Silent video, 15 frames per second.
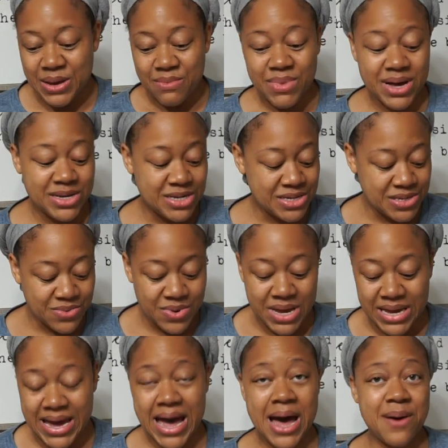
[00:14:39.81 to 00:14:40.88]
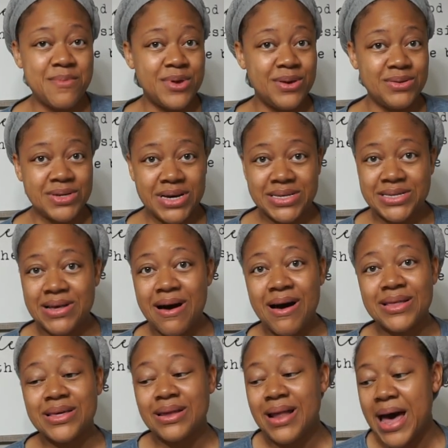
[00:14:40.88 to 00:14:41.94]
But just to recap, you just
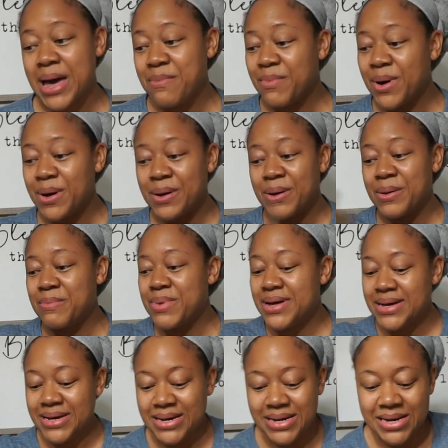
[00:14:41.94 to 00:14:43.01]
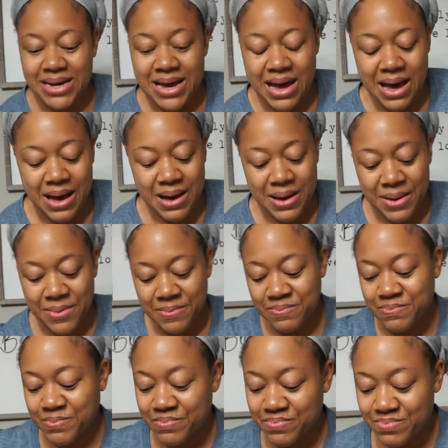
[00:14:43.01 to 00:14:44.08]
saw the light bulb um,
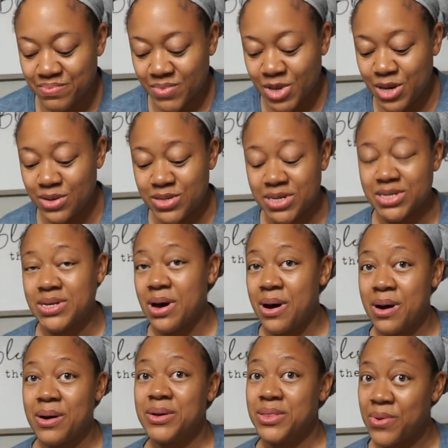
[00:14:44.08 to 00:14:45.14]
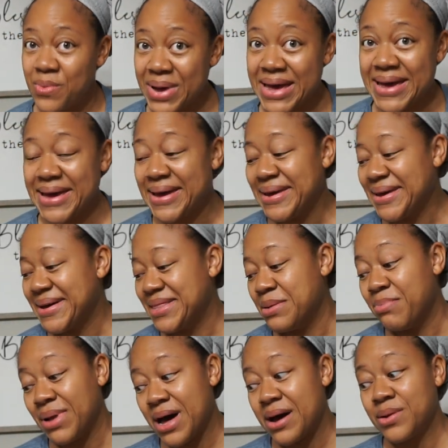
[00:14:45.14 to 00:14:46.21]
you just saw the wig, the
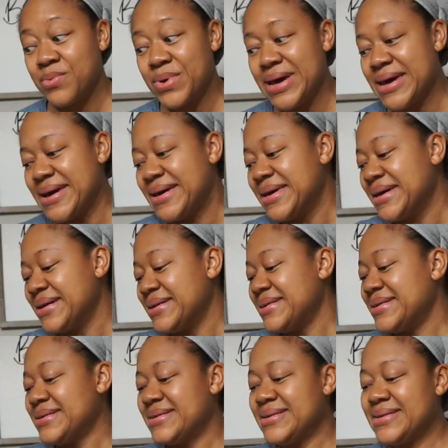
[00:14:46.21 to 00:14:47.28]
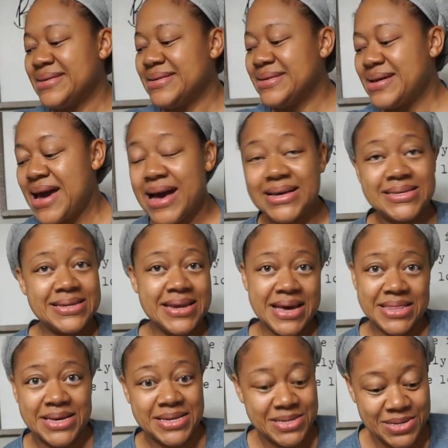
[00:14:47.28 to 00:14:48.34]
blonde wig. Has
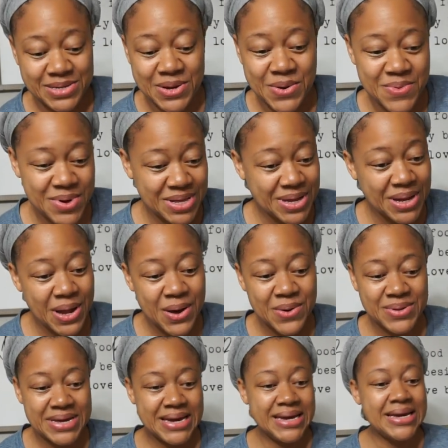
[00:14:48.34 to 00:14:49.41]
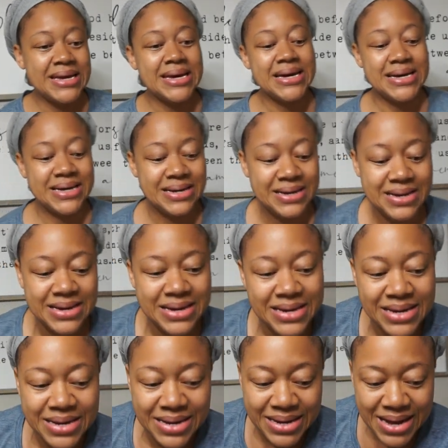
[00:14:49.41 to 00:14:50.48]
nothing to do with clothing.
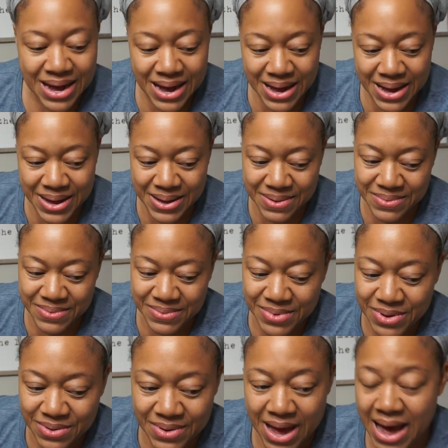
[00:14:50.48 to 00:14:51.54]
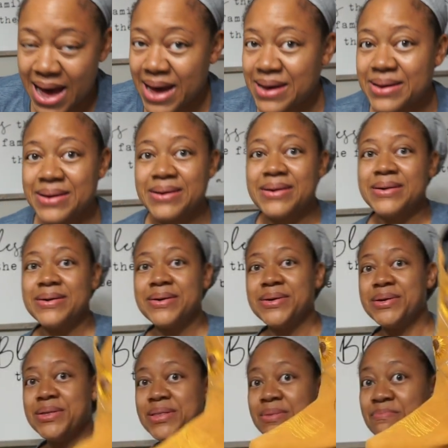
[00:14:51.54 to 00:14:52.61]
Um, you got
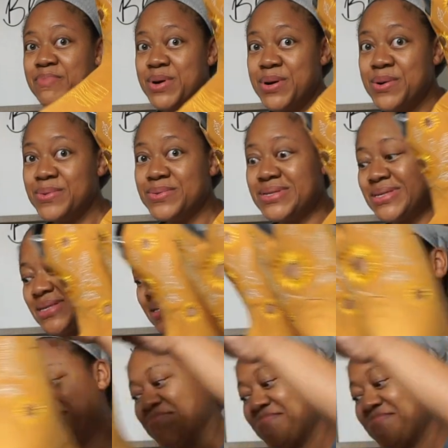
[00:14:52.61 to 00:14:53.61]
boots.